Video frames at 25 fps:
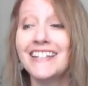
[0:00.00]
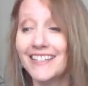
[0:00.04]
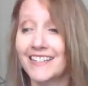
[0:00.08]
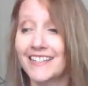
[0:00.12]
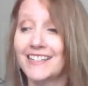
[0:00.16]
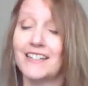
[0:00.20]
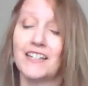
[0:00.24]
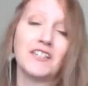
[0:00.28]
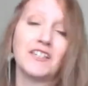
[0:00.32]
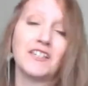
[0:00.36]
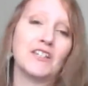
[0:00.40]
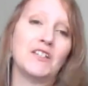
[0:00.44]
in
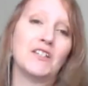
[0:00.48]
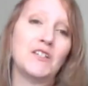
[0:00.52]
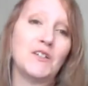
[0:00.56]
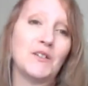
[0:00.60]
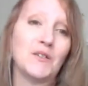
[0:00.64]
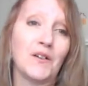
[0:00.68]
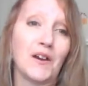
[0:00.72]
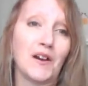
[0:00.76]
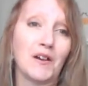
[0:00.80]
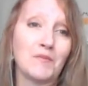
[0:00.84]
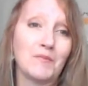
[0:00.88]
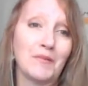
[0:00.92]
addition
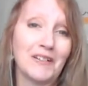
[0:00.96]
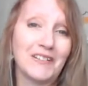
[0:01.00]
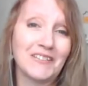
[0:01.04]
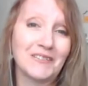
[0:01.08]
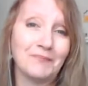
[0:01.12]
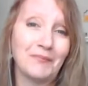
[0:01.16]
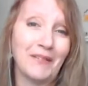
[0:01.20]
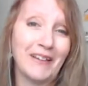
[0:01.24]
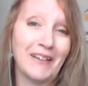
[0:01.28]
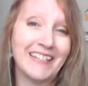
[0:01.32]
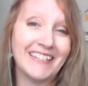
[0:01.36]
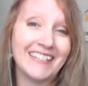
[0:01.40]
to our Book
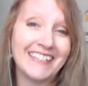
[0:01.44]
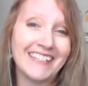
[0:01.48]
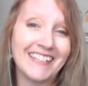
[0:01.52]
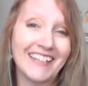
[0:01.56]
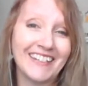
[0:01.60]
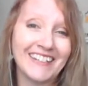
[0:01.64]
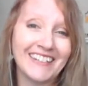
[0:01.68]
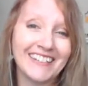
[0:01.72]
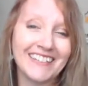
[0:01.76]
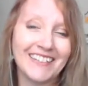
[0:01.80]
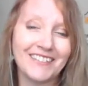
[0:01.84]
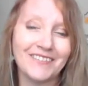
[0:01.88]
Buzz
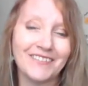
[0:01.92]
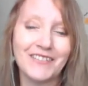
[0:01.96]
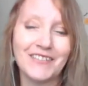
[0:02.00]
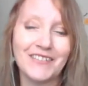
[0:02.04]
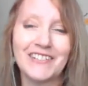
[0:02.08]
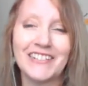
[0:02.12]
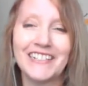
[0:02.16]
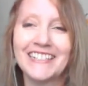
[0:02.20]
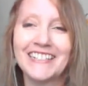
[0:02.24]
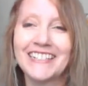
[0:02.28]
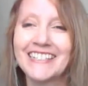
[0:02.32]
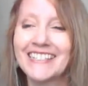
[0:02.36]
talks, of
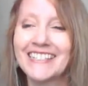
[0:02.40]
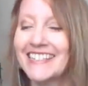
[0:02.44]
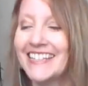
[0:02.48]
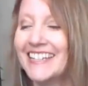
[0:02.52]
course.